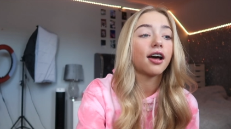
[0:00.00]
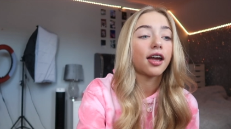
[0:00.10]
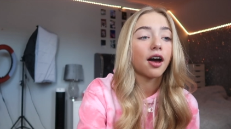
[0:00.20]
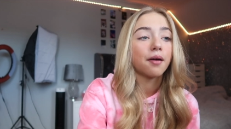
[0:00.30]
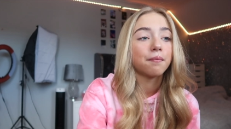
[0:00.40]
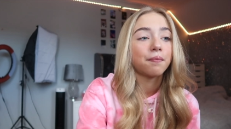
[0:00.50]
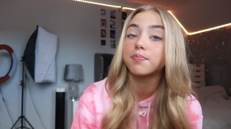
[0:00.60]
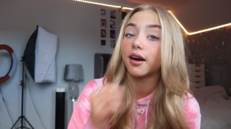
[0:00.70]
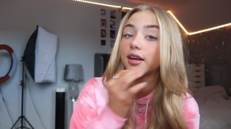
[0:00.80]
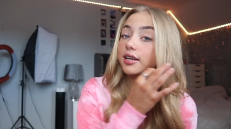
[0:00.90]
like um,
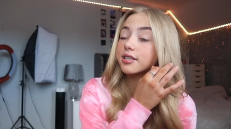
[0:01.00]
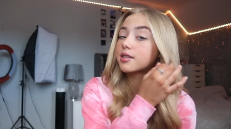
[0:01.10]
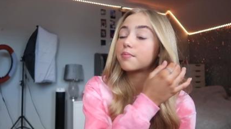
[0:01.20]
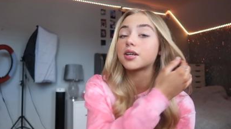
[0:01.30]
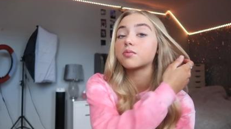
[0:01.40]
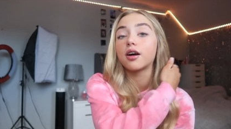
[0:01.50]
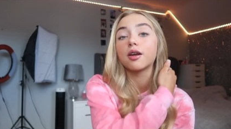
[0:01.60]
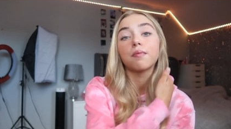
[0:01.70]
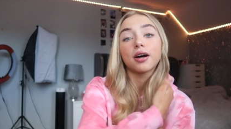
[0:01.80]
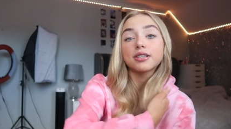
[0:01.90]
but he's the biggest
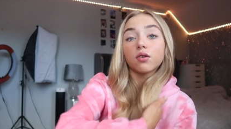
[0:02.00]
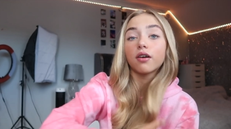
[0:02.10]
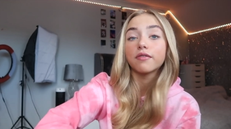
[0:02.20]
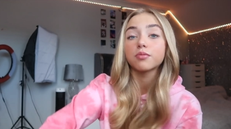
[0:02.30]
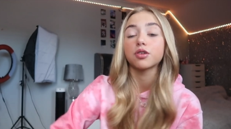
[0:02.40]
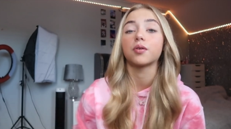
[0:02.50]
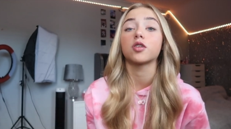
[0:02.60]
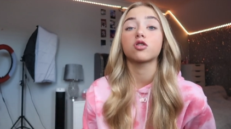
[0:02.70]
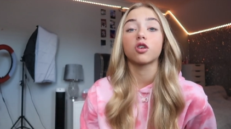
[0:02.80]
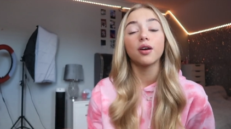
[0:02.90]
wind-up, but I still love him so
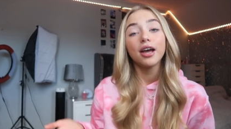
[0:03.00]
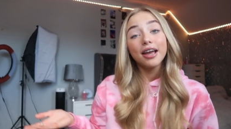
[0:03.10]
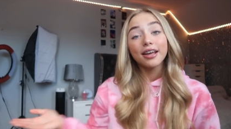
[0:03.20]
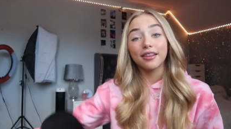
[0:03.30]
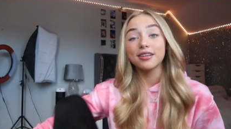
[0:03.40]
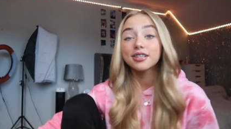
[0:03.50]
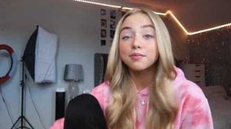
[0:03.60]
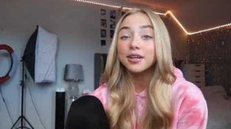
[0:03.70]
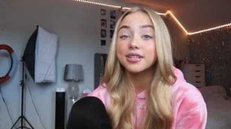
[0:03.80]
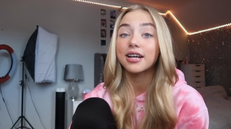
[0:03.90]
much. So yeah, this is
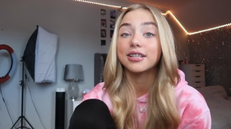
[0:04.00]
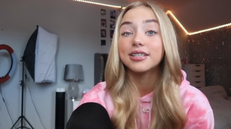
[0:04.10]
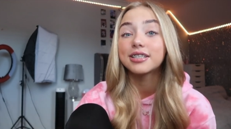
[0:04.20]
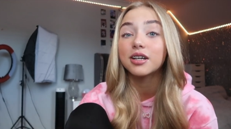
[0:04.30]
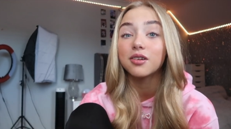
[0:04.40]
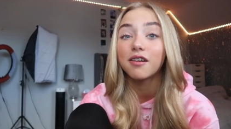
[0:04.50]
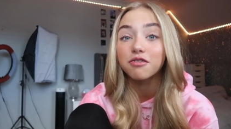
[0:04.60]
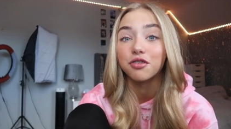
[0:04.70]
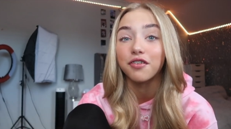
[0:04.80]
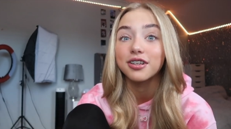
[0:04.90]
my dad. He still
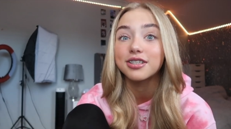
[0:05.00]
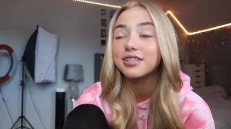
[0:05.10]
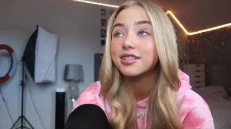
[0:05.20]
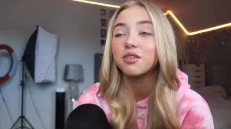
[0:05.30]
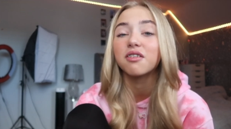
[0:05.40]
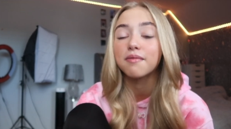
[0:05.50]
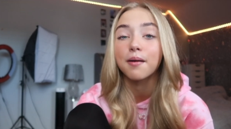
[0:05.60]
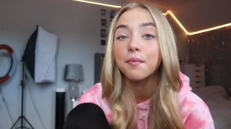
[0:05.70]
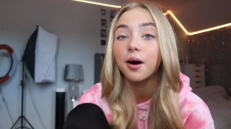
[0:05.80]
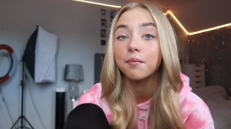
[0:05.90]
lives with us. He's still with my
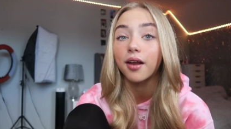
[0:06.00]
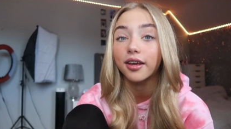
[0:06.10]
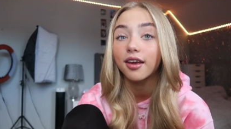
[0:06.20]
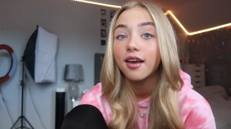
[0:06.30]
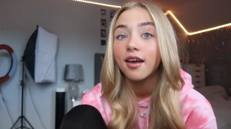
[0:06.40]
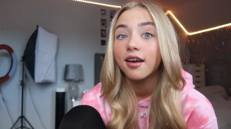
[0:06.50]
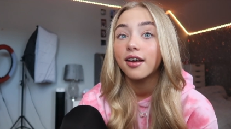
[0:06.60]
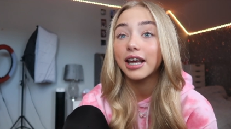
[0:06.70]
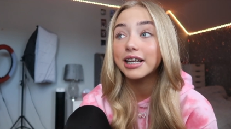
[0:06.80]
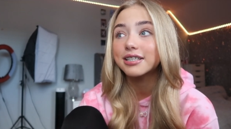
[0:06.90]
mum. Like
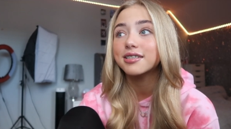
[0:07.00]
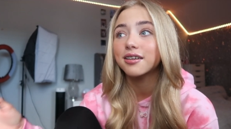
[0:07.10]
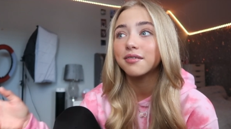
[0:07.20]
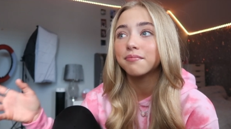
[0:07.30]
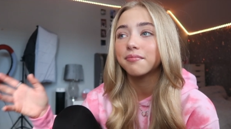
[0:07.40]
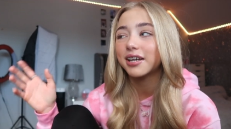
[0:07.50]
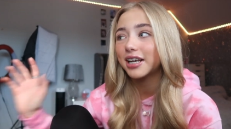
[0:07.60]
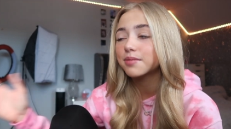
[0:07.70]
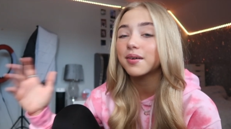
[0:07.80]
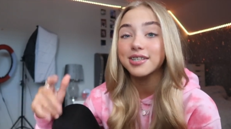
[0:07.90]
he's
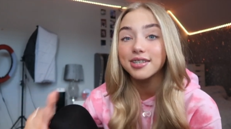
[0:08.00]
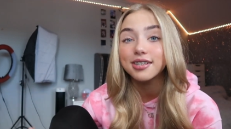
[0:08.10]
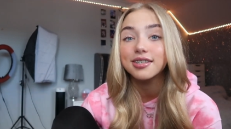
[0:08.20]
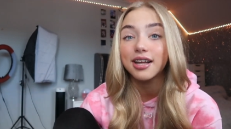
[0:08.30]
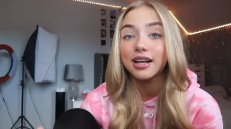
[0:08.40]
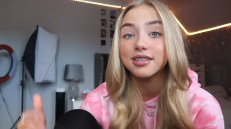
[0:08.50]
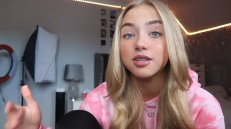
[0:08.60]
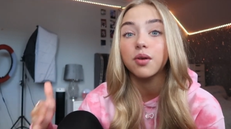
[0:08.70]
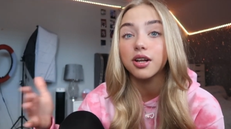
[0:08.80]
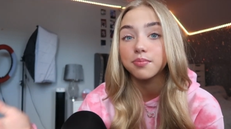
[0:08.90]
he's my sister's dad's
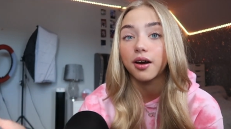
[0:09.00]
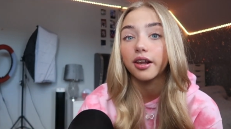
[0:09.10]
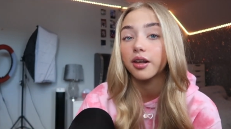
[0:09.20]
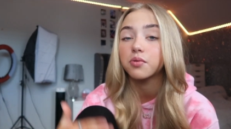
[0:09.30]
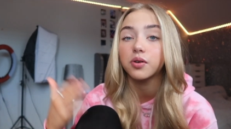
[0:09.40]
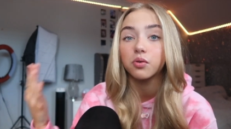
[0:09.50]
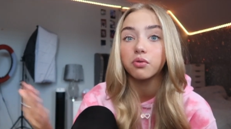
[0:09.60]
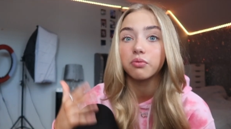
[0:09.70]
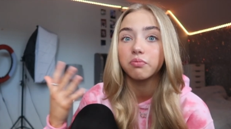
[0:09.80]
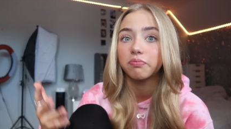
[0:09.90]
as well as mine. Like we're
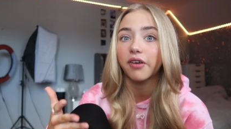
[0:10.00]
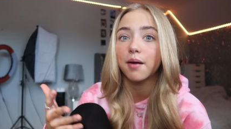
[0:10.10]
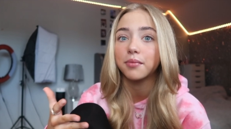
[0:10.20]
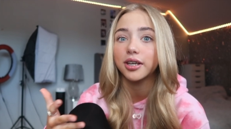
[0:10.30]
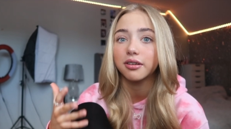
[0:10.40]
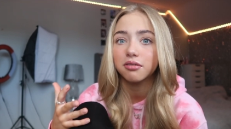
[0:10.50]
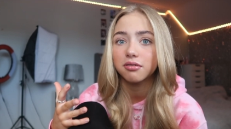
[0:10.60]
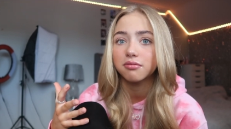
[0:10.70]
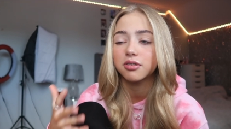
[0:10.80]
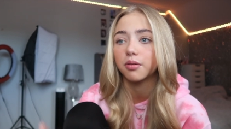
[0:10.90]
all family
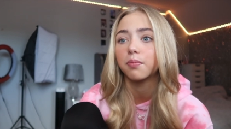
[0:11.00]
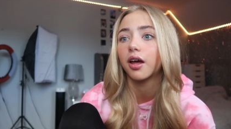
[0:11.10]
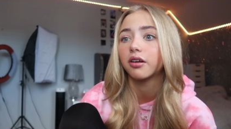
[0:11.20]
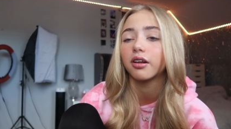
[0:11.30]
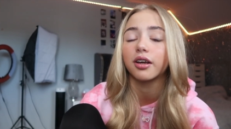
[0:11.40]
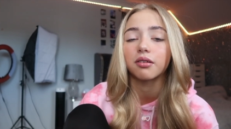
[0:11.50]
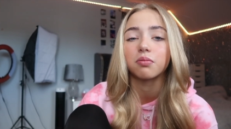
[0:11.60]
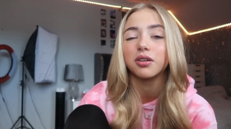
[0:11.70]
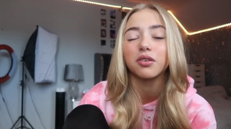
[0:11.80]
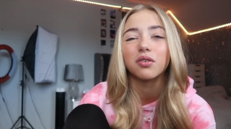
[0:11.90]
to blood, like
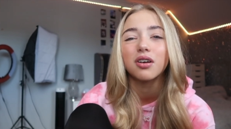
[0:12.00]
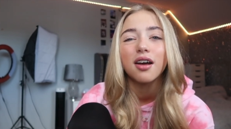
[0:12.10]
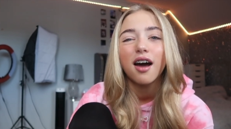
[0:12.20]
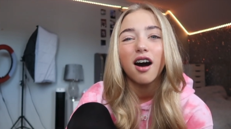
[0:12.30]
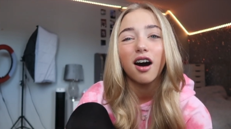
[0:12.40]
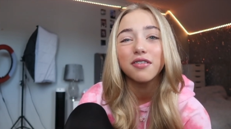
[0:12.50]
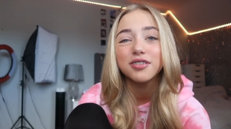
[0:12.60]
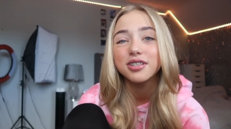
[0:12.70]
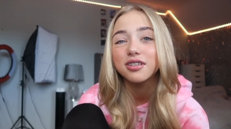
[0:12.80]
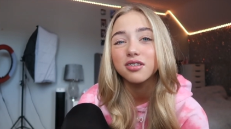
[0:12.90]
we're not half
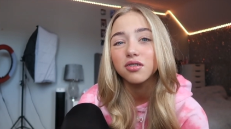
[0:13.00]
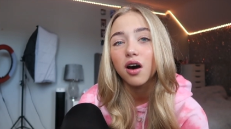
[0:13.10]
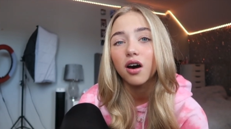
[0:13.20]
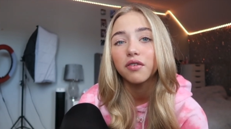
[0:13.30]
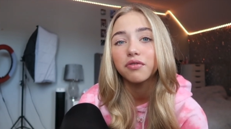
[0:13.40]
sisters or half